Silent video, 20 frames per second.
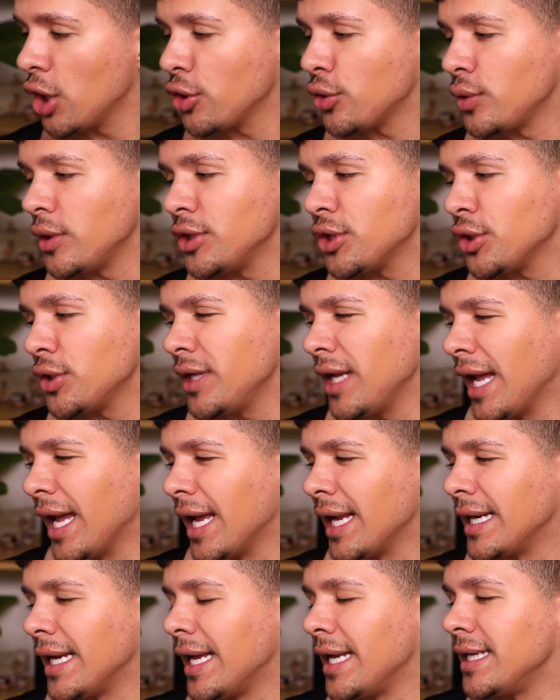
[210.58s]

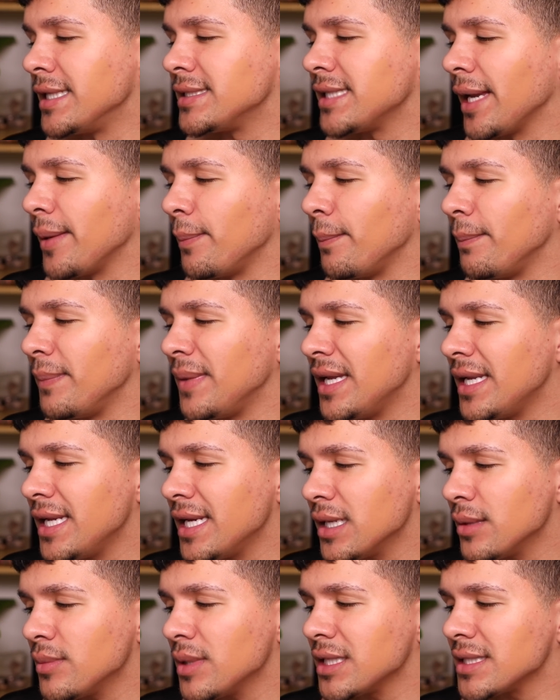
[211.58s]
330N, it is a
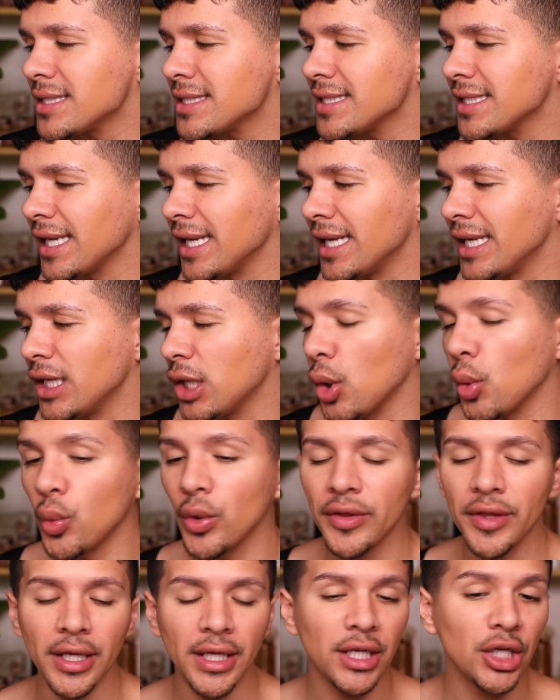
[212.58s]
medium skin
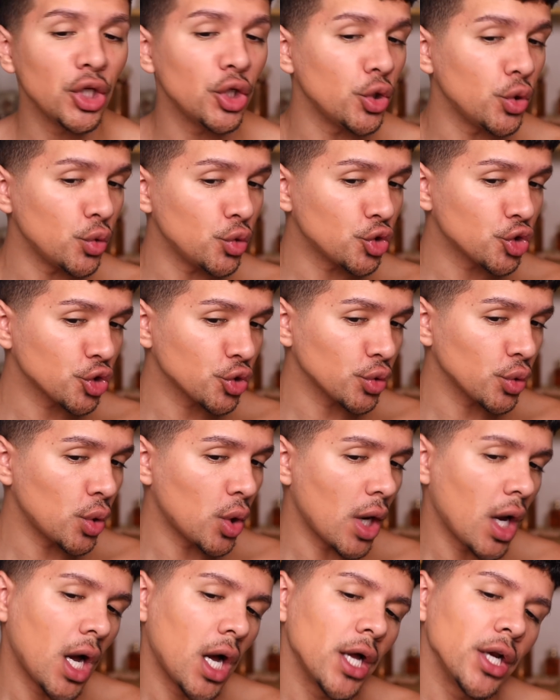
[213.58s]
with a
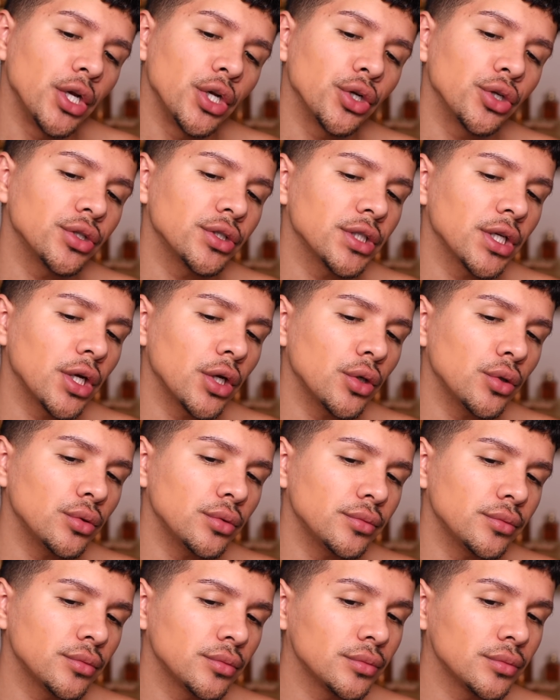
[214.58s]
neutral undertone.